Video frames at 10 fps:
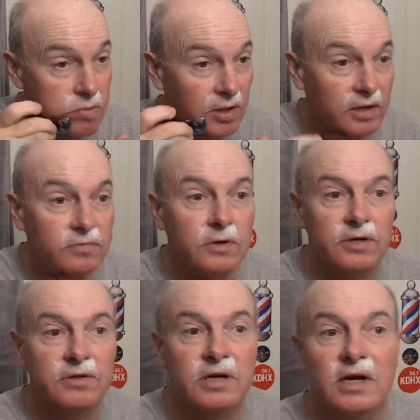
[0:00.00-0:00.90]
played
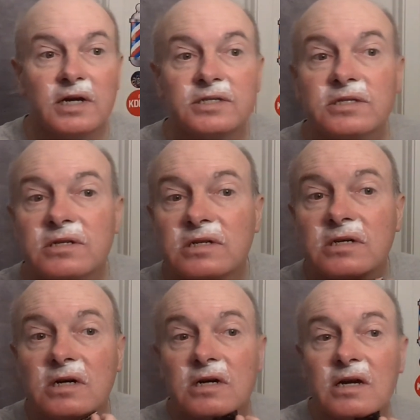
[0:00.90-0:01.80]
one of the guys that
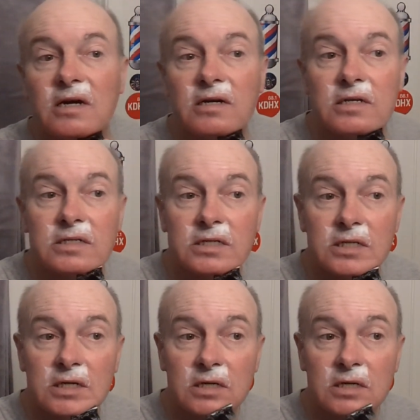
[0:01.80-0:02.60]
hung out at